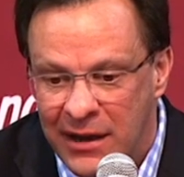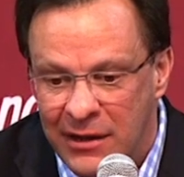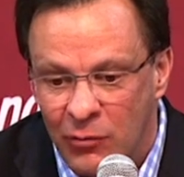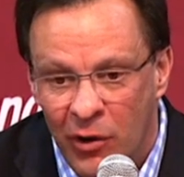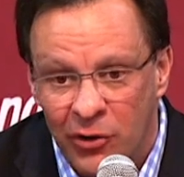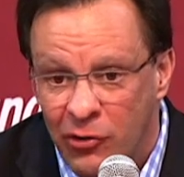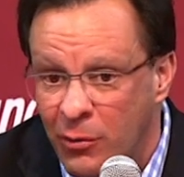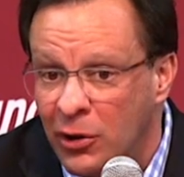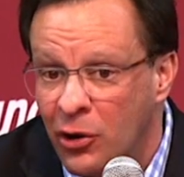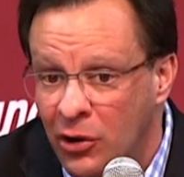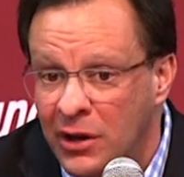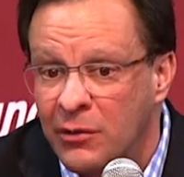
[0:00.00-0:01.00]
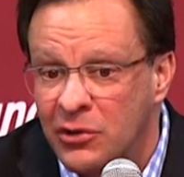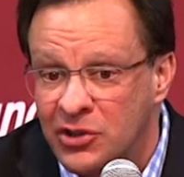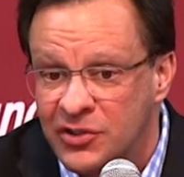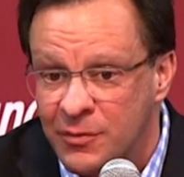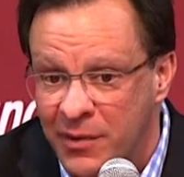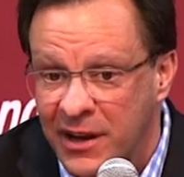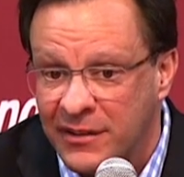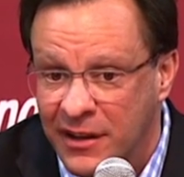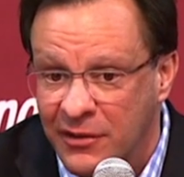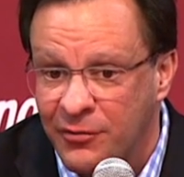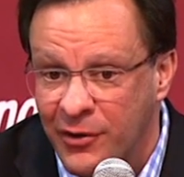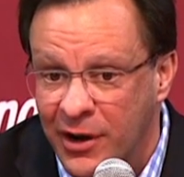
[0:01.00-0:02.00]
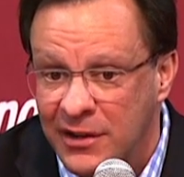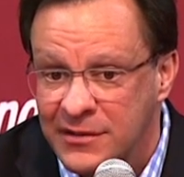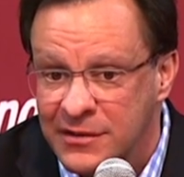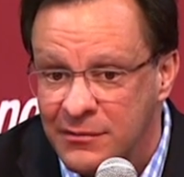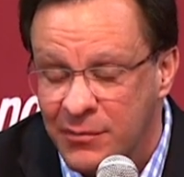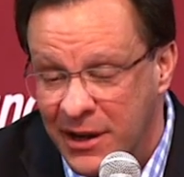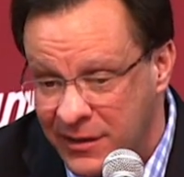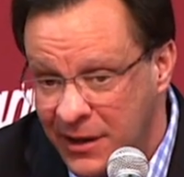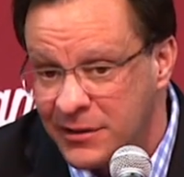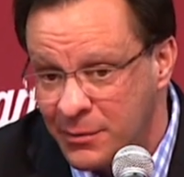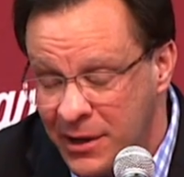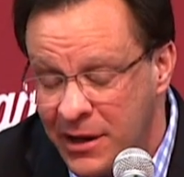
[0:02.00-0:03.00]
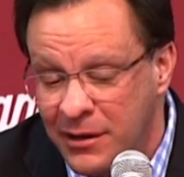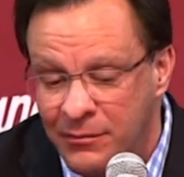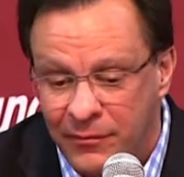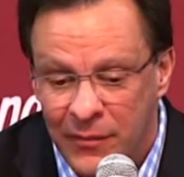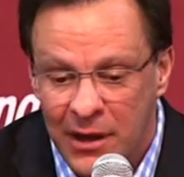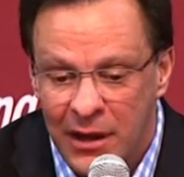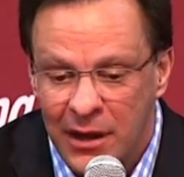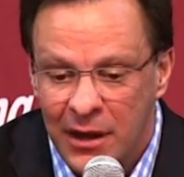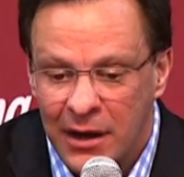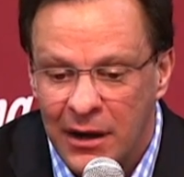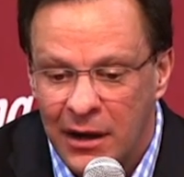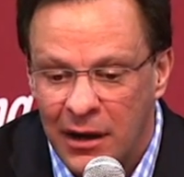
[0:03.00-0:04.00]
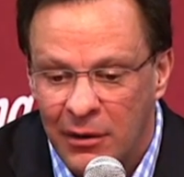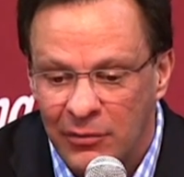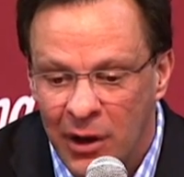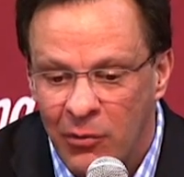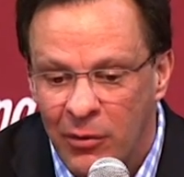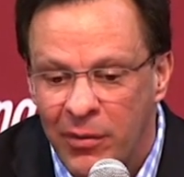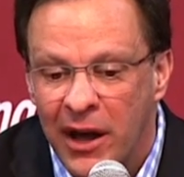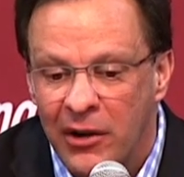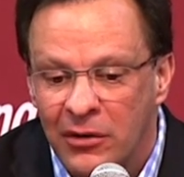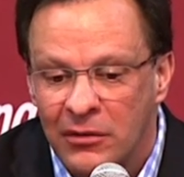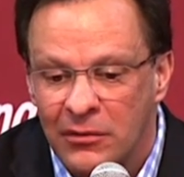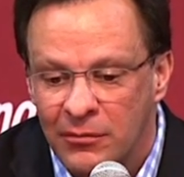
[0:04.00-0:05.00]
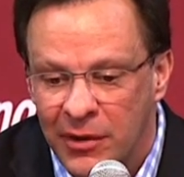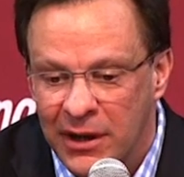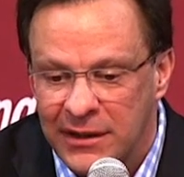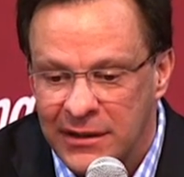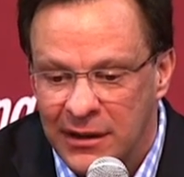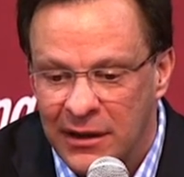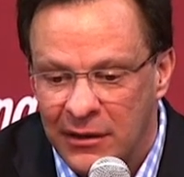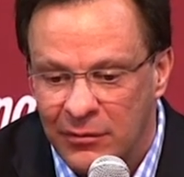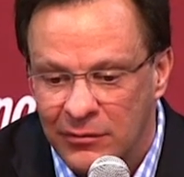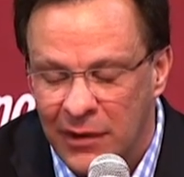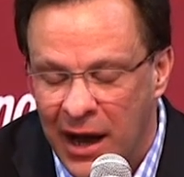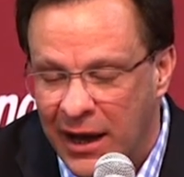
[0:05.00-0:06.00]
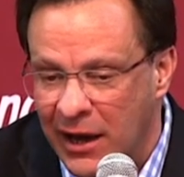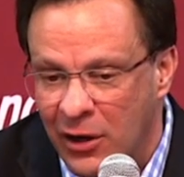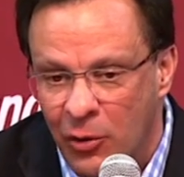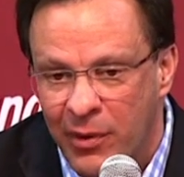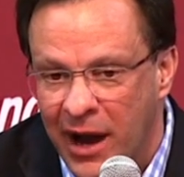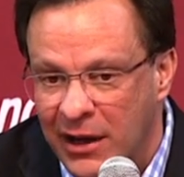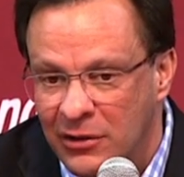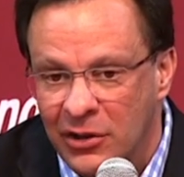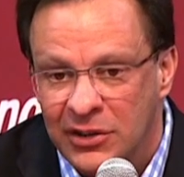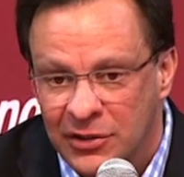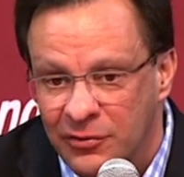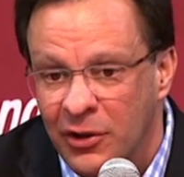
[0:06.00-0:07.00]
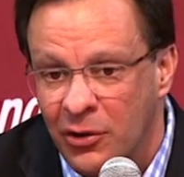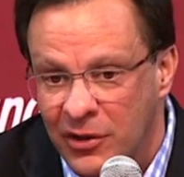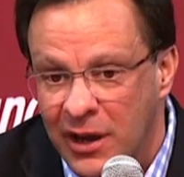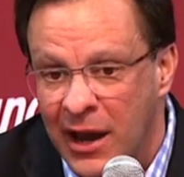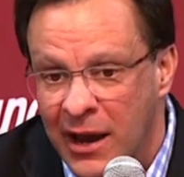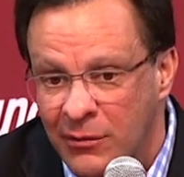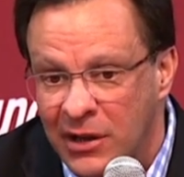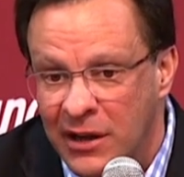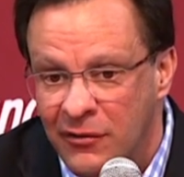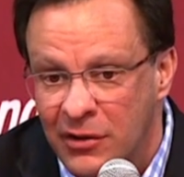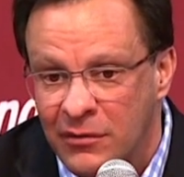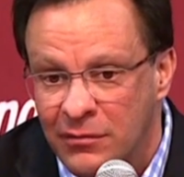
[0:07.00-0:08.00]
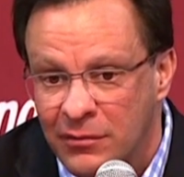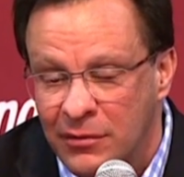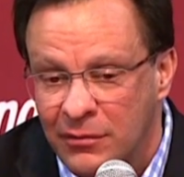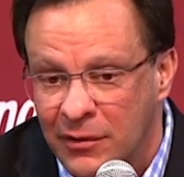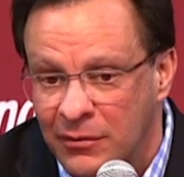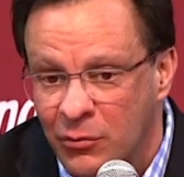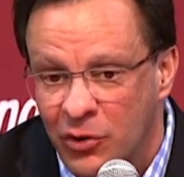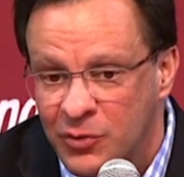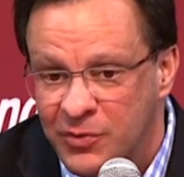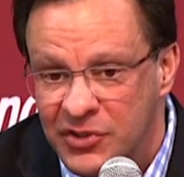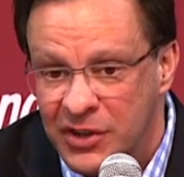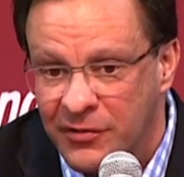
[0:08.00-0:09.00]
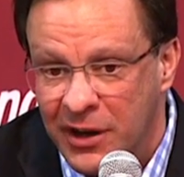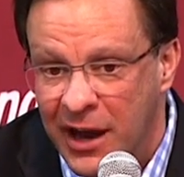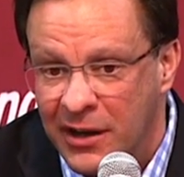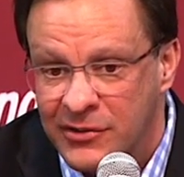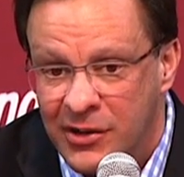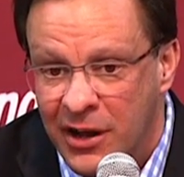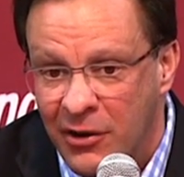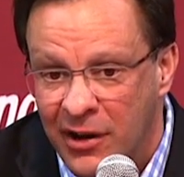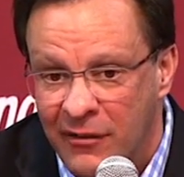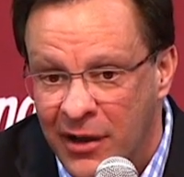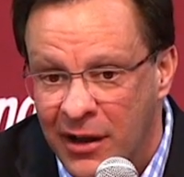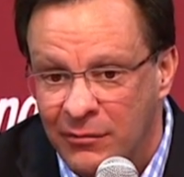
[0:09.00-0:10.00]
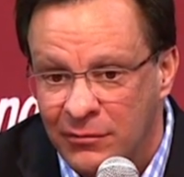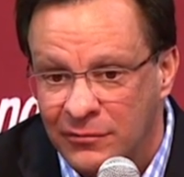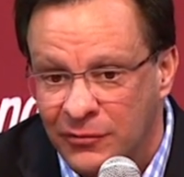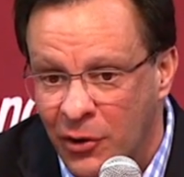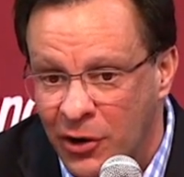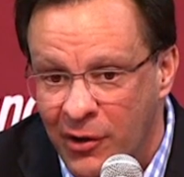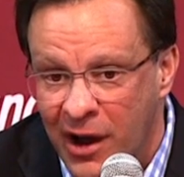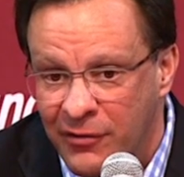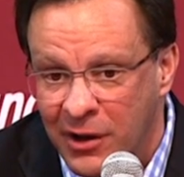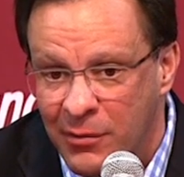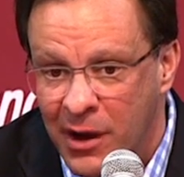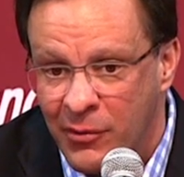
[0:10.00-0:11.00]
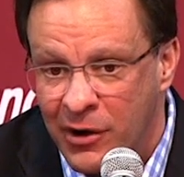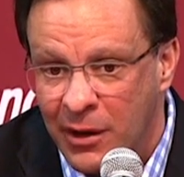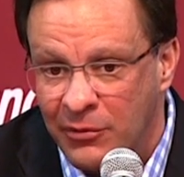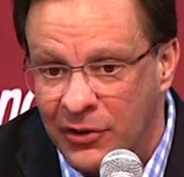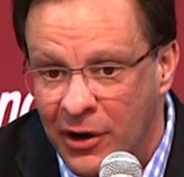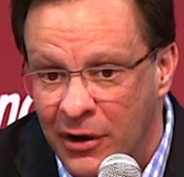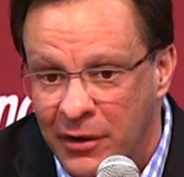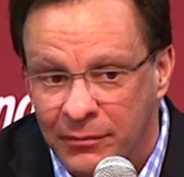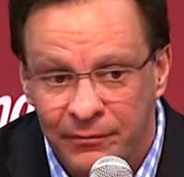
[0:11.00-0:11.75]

it one dribble early, which is a big thing for us, big thing to me, then we're better. But I got to go back and look at the flow of the game to give you a more specific answer. I don't have that photographic memory. I'm sorry.